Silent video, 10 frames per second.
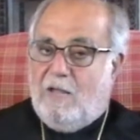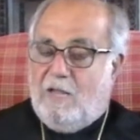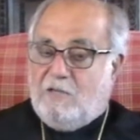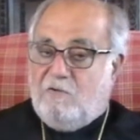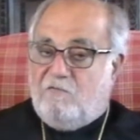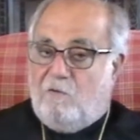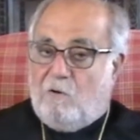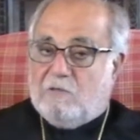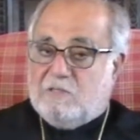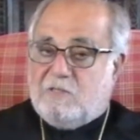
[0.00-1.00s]
a
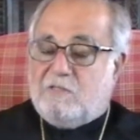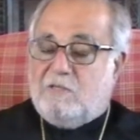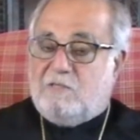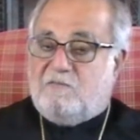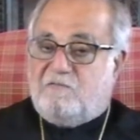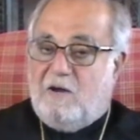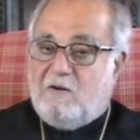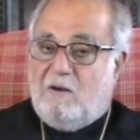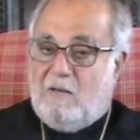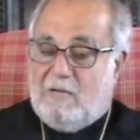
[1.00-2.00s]
divorce is
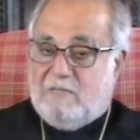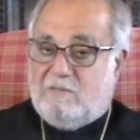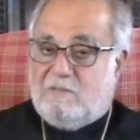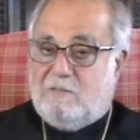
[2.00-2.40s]
finalized.